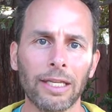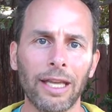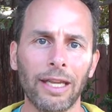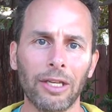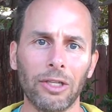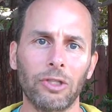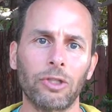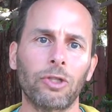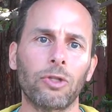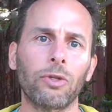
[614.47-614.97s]

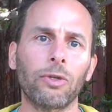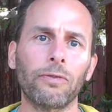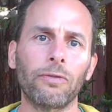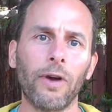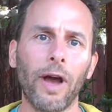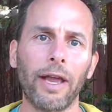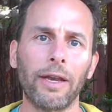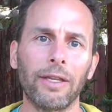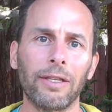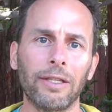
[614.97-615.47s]
getting
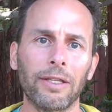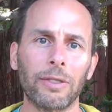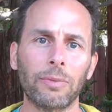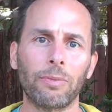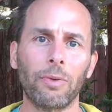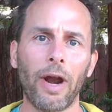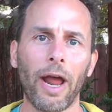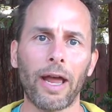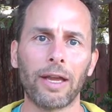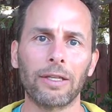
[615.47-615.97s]
certified in this
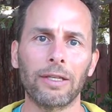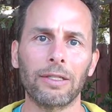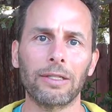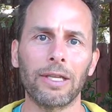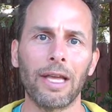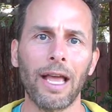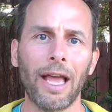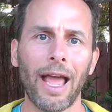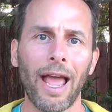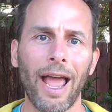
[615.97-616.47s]

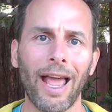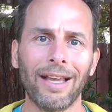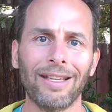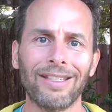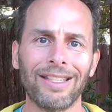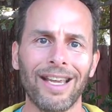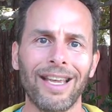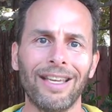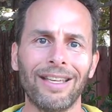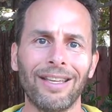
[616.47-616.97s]
practice,
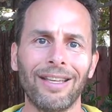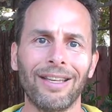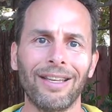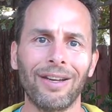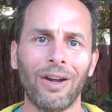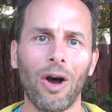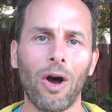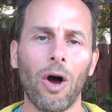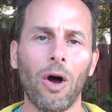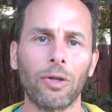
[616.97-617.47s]
and taking
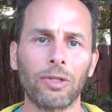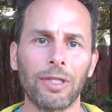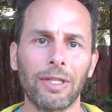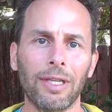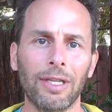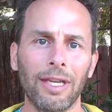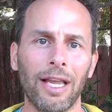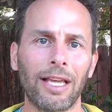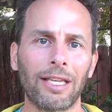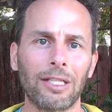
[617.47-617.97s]
it all to
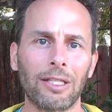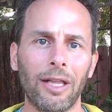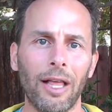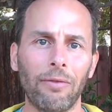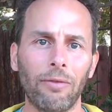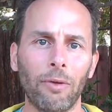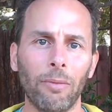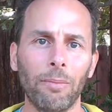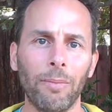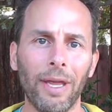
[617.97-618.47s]
the next
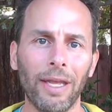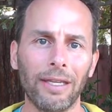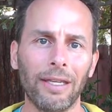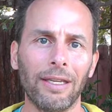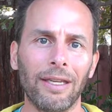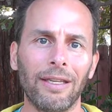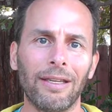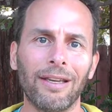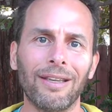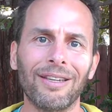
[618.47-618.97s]
level,
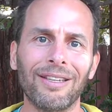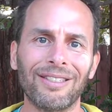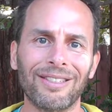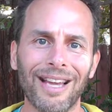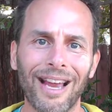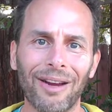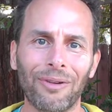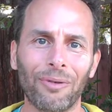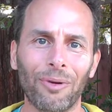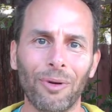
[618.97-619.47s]
making it an
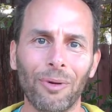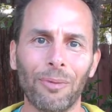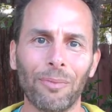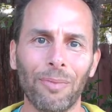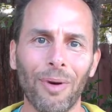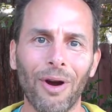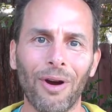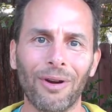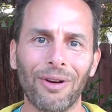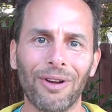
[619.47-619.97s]
integral
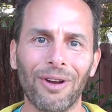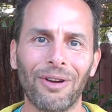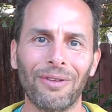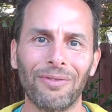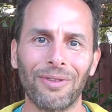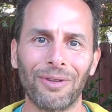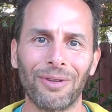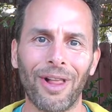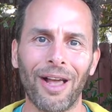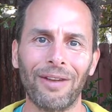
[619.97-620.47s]
part
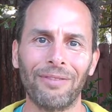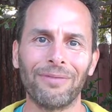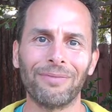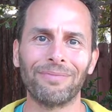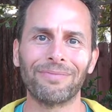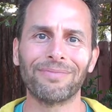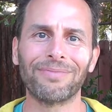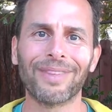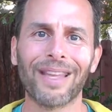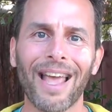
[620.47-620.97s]
of your life.
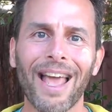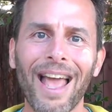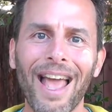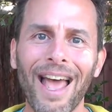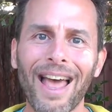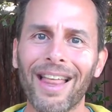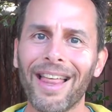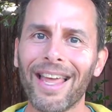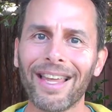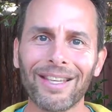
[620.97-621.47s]

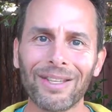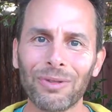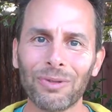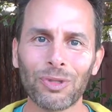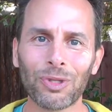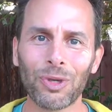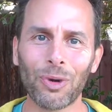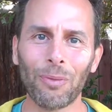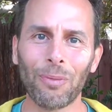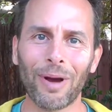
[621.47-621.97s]
Thank you
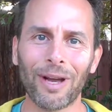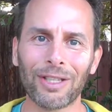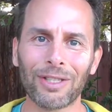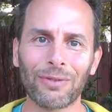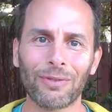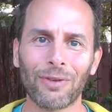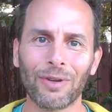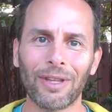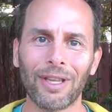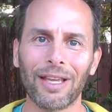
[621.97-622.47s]
so
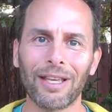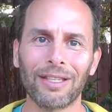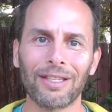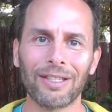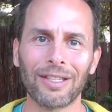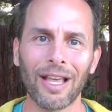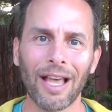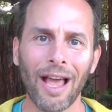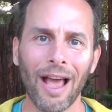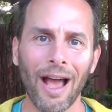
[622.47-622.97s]
much for this.